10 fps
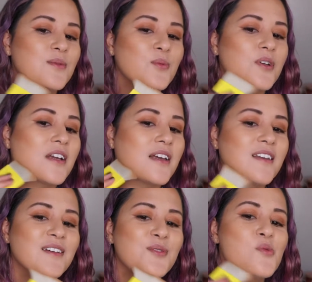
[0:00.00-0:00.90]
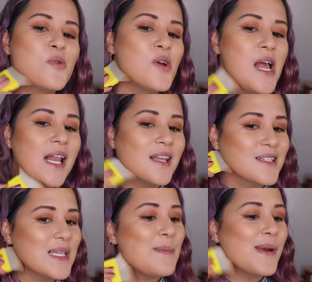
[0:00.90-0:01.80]
good. Let's
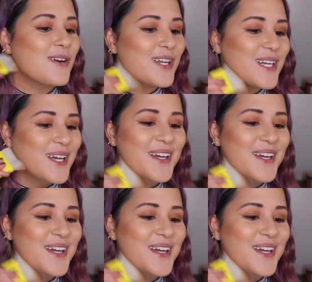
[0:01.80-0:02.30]
get married.